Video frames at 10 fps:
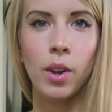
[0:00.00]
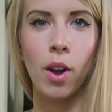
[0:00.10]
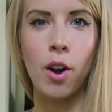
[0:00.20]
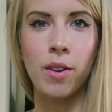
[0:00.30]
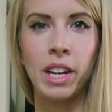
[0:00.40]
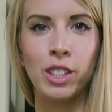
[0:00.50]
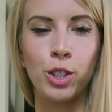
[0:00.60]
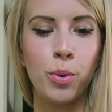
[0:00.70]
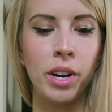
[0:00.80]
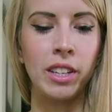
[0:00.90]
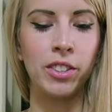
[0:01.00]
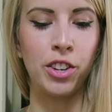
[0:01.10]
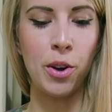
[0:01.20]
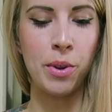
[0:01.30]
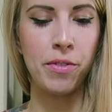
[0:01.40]
All right, so we're going to
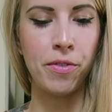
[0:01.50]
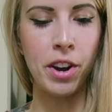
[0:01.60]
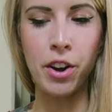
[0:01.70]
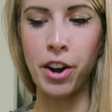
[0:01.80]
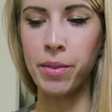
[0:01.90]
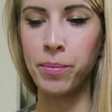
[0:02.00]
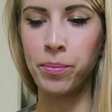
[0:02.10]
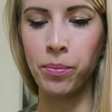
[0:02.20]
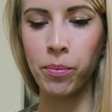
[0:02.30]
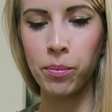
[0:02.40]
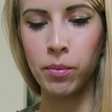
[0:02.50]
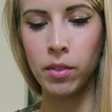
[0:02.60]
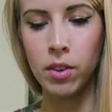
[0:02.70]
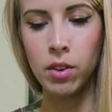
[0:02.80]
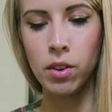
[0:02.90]
start with Fritter.
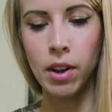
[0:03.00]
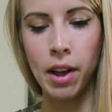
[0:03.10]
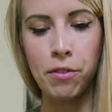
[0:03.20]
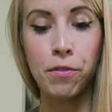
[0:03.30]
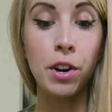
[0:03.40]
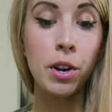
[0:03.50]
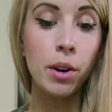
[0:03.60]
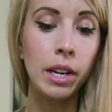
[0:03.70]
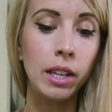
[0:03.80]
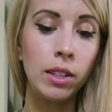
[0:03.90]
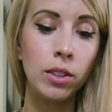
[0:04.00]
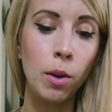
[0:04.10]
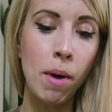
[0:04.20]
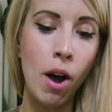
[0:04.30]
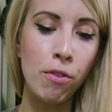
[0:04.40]
And Fritter is
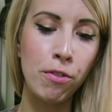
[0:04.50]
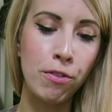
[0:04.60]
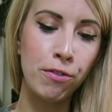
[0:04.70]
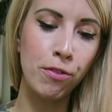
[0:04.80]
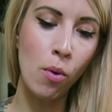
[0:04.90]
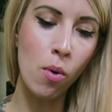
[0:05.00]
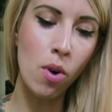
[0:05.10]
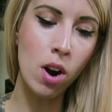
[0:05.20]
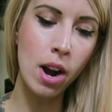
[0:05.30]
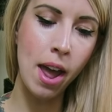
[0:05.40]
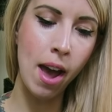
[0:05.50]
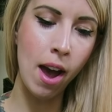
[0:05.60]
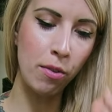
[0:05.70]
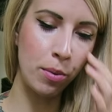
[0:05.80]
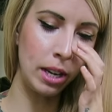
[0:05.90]
about
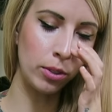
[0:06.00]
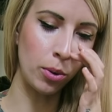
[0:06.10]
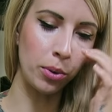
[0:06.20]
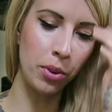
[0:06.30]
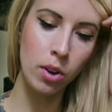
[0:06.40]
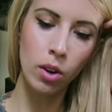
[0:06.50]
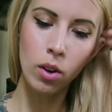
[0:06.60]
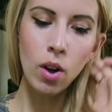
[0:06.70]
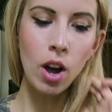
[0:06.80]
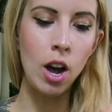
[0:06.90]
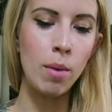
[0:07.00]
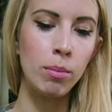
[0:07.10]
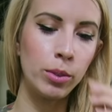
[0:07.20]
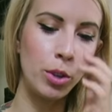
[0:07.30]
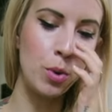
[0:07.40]
4.5 weeks old.
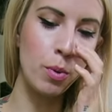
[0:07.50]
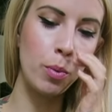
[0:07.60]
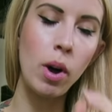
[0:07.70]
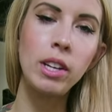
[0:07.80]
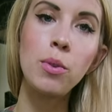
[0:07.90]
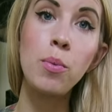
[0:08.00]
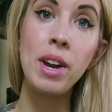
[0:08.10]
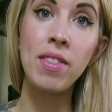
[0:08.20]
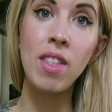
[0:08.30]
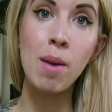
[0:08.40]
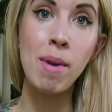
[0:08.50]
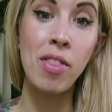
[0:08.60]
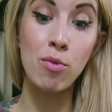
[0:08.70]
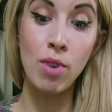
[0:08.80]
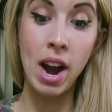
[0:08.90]
So you would want to wean them at
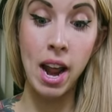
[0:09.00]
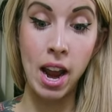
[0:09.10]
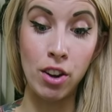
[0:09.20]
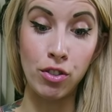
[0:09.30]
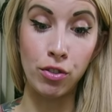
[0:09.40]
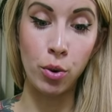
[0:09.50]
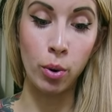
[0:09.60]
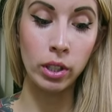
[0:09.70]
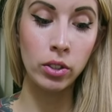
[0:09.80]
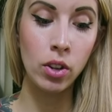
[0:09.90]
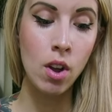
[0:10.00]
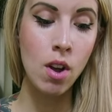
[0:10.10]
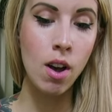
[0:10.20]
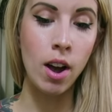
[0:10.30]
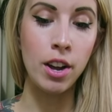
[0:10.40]
the right age, of course.
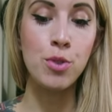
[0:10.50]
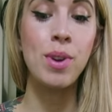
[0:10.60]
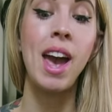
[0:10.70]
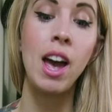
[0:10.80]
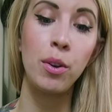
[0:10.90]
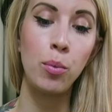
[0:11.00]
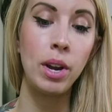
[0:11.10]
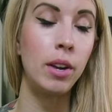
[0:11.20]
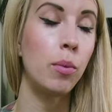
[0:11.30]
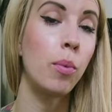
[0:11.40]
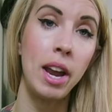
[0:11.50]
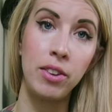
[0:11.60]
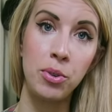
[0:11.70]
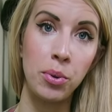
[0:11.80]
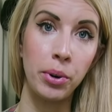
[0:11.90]
You can wean way
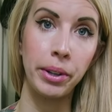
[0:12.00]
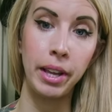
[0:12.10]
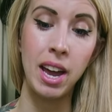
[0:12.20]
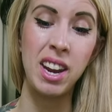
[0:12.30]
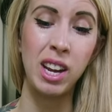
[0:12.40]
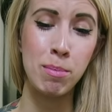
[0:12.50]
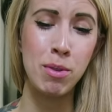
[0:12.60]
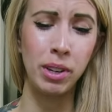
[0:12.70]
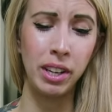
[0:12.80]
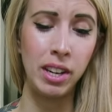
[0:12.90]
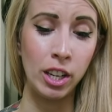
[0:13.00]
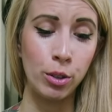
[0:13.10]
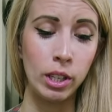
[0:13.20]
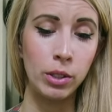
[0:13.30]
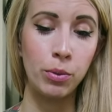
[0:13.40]
too early and it can be really
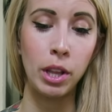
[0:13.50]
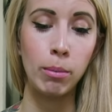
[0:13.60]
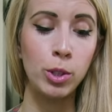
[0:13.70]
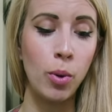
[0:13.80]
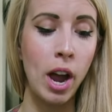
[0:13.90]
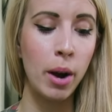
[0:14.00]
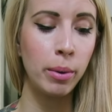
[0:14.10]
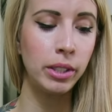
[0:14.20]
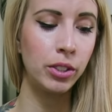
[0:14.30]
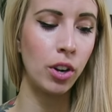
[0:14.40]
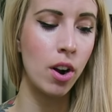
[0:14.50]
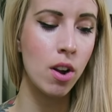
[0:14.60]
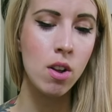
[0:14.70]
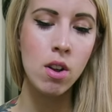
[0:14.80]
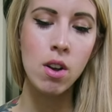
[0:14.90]
dangerous for them. So I always
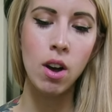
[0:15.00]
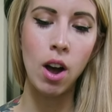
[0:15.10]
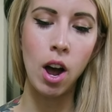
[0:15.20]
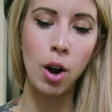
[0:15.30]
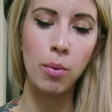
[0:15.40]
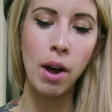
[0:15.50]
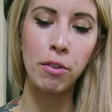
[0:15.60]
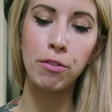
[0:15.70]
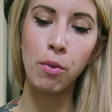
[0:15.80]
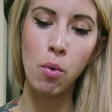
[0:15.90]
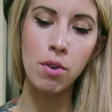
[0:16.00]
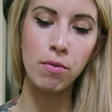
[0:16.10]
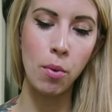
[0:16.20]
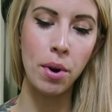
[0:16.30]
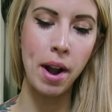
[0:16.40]
start around 4 to
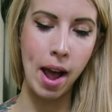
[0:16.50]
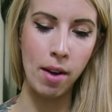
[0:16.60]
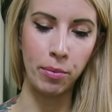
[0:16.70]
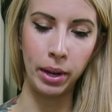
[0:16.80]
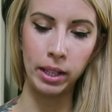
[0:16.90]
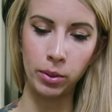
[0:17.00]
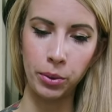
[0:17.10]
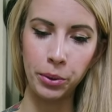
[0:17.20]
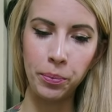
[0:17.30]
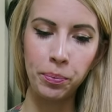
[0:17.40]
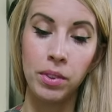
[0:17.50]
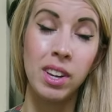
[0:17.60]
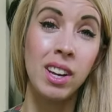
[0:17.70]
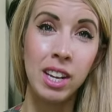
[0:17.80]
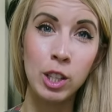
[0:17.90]
4.5 weeks old.
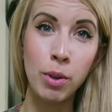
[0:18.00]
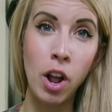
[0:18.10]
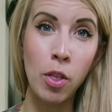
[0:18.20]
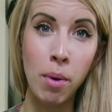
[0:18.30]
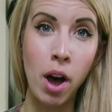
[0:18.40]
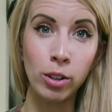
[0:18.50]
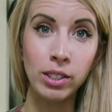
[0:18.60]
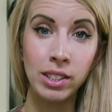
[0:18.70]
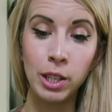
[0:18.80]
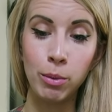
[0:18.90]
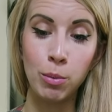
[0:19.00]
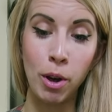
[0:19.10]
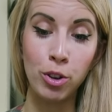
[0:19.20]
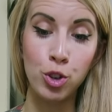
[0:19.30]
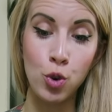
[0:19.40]
He's been on the bottle since he was
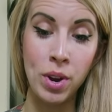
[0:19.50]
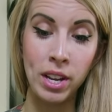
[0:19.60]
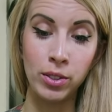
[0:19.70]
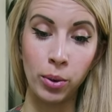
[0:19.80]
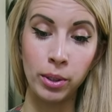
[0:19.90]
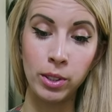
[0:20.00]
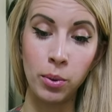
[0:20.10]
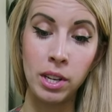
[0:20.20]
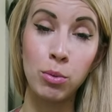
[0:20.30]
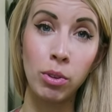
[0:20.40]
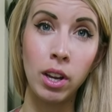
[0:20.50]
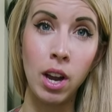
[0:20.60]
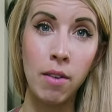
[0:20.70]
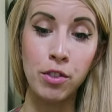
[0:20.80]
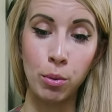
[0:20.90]
about 2 weeks old, so he's really
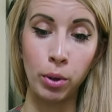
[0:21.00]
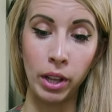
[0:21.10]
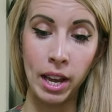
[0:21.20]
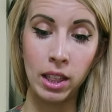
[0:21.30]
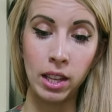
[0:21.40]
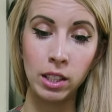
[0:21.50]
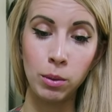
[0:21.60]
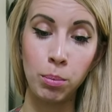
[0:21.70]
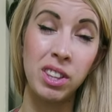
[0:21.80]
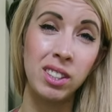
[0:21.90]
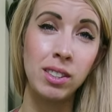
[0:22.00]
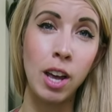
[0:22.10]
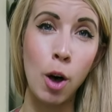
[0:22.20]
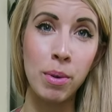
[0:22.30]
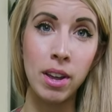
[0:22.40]
comfortable like this, but this is
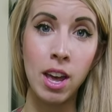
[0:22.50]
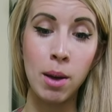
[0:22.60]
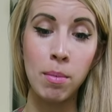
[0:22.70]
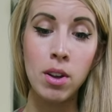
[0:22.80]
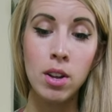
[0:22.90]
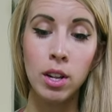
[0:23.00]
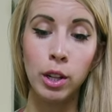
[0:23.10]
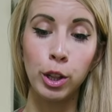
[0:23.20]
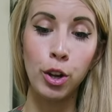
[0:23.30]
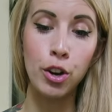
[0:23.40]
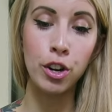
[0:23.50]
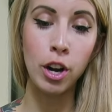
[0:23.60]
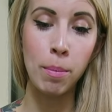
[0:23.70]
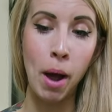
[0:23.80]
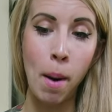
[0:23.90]
helping him learn
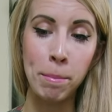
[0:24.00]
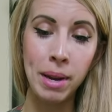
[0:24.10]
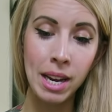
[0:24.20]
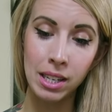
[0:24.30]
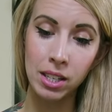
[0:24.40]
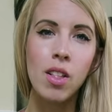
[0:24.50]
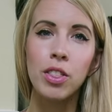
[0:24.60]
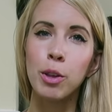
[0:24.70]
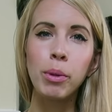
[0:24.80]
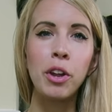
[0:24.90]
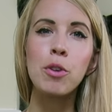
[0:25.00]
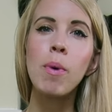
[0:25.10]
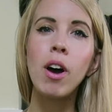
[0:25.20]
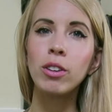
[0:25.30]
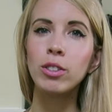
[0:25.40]
about meat. The blender
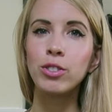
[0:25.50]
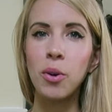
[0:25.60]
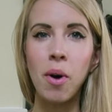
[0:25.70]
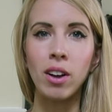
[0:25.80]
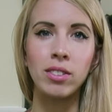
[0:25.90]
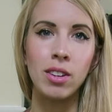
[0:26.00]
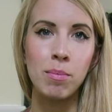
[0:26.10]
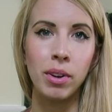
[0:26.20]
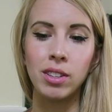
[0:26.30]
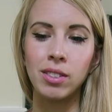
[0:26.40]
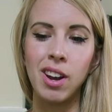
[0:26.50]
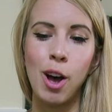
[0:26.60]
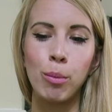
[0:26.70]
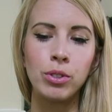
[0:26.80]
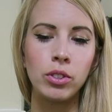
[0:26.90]
bottle is so awesome because it
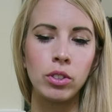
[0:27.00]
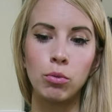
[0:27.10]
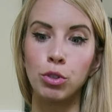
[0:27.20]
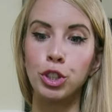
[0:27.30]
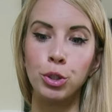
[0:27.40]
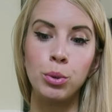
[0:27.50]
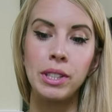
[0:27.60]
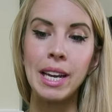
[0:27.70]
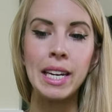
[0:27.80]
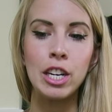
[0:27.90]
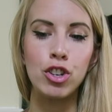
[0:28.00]
helps reduce any